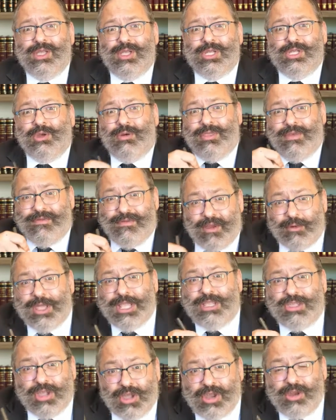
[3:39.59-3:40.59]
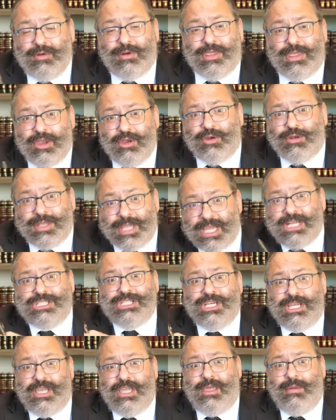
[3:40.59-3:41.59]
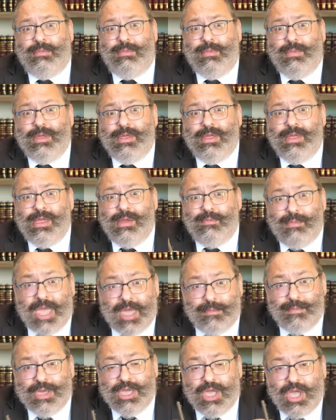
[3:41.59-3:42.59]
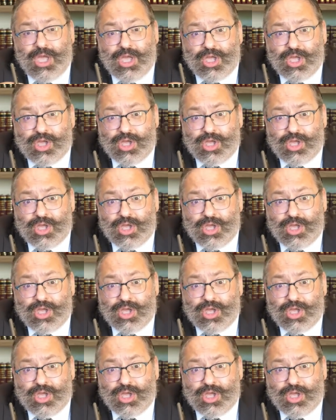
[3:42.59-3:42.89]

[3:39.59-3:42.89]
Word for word: so the very Torah that you're teaching him may be